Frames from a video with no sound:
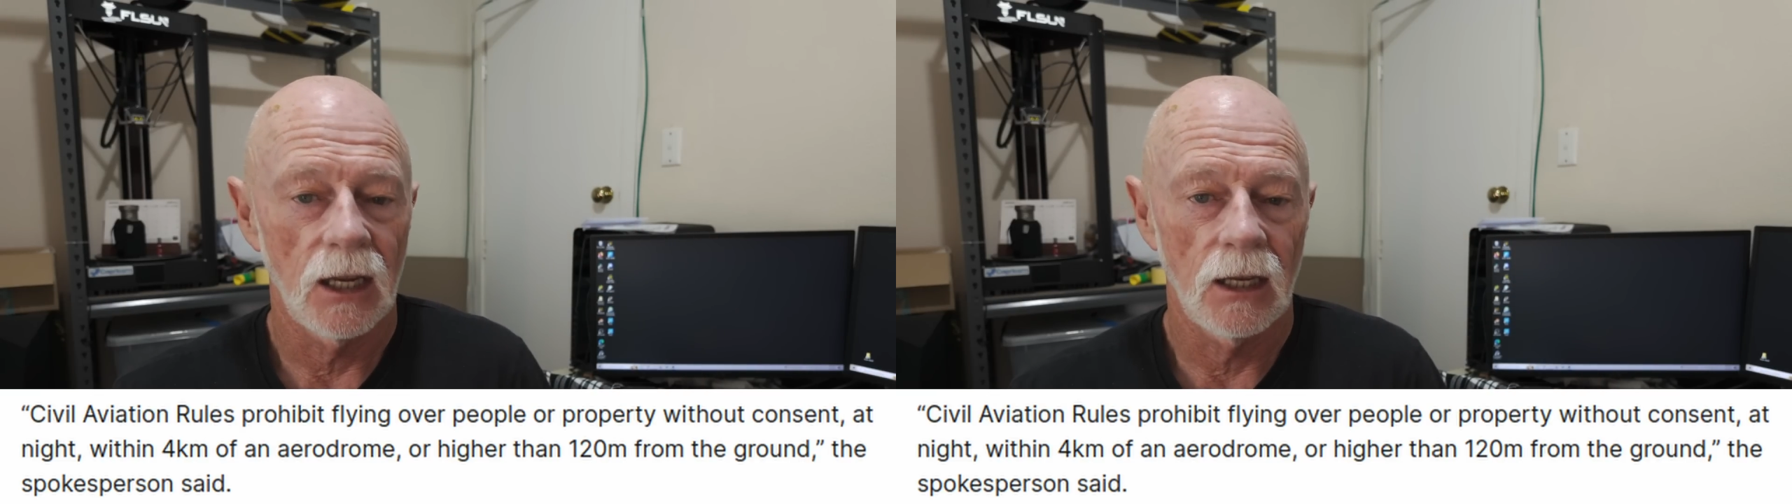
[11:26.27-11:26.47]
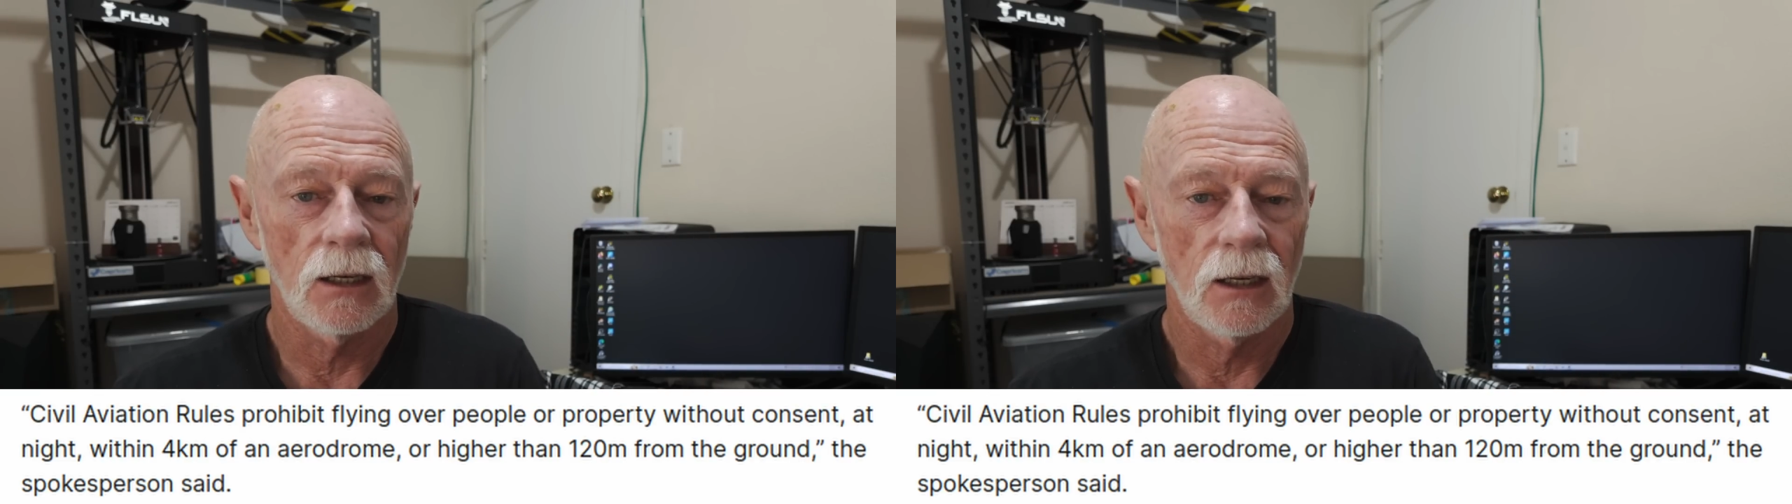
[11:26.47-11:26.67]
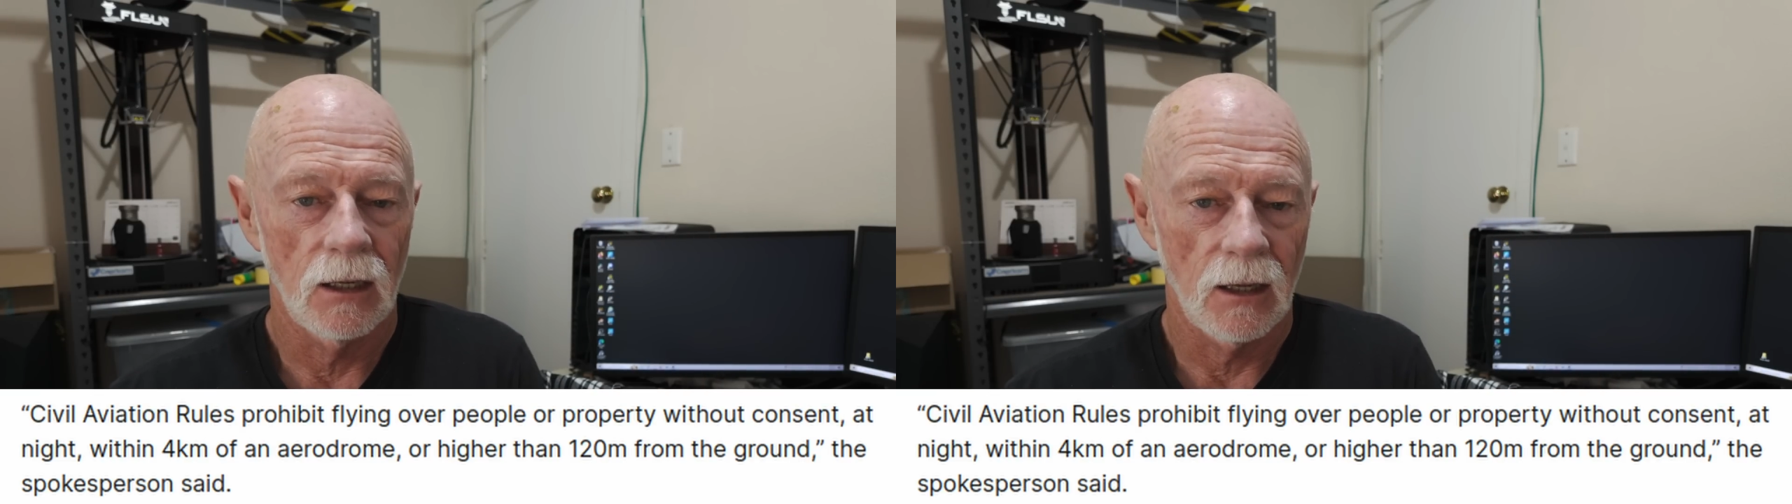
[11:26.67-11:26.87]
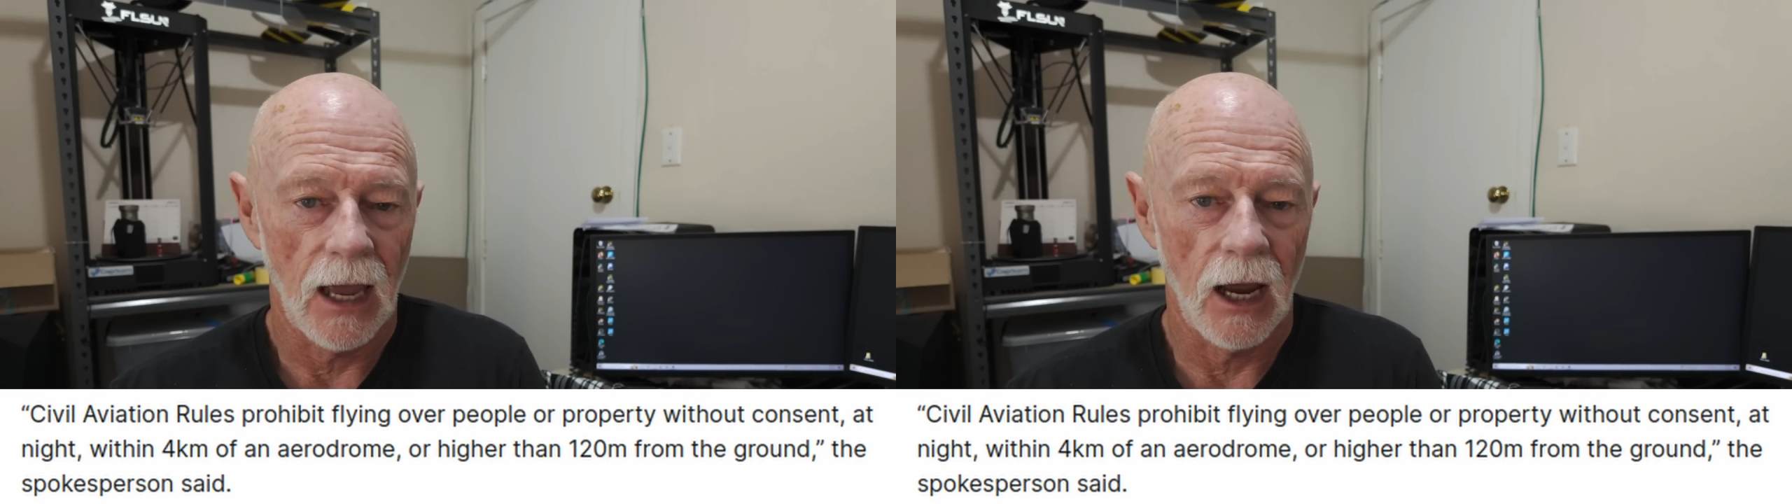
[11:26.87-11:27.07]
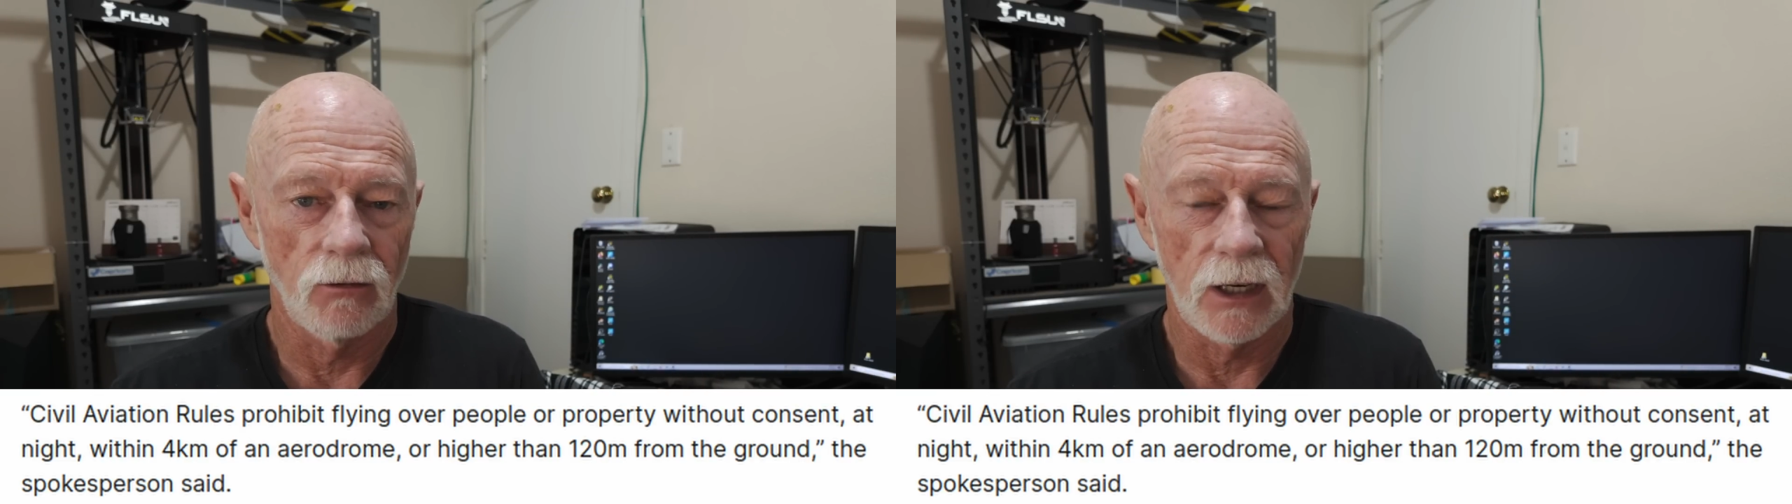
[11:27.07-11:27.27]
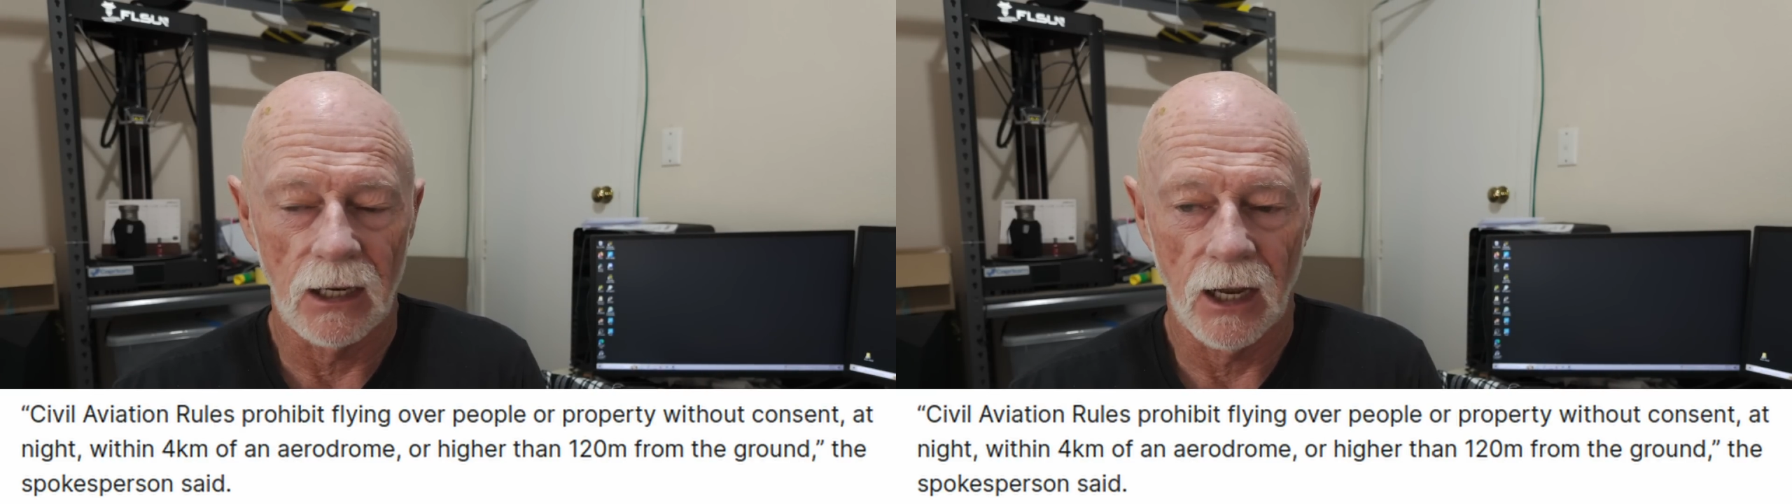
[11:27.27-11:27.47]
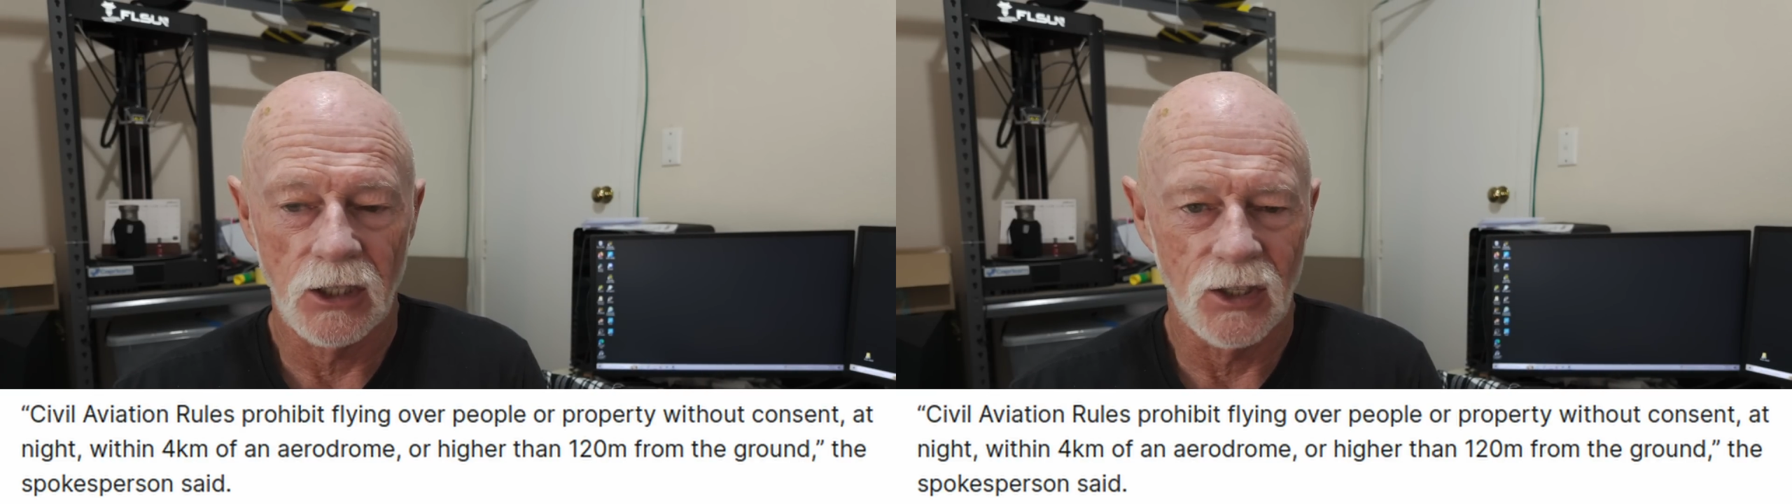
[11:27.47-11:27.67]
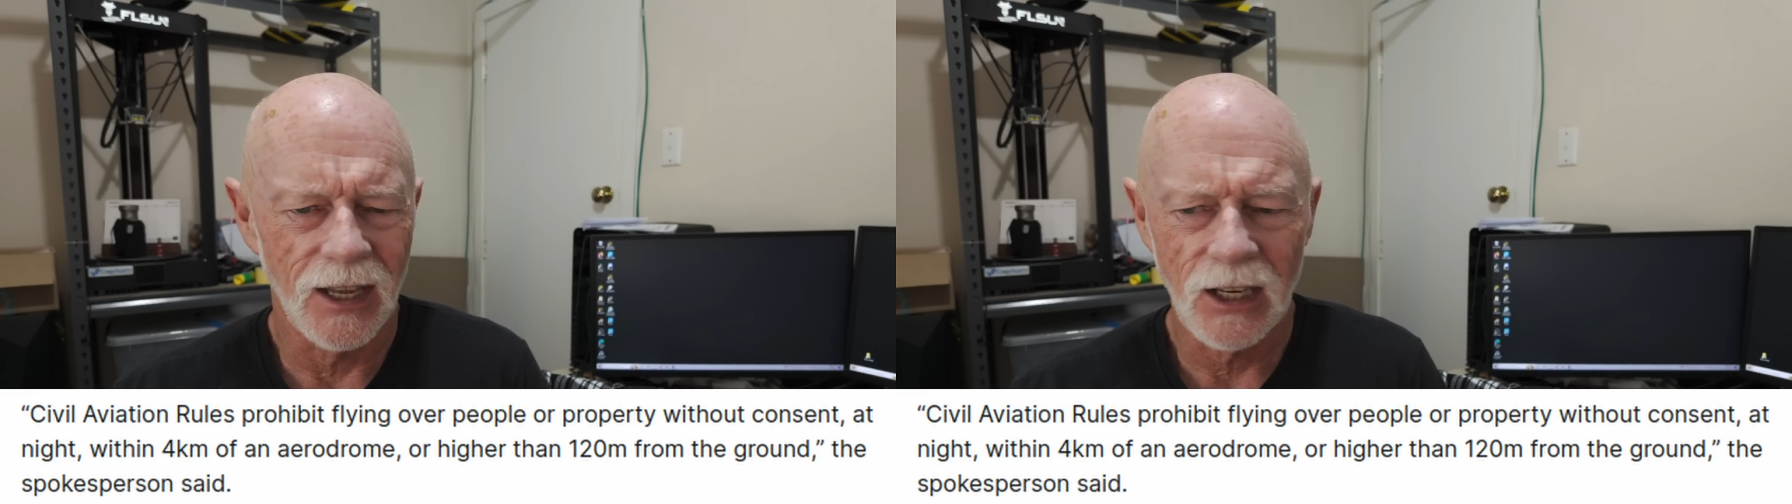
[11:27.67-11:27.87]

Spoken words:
in our regulations.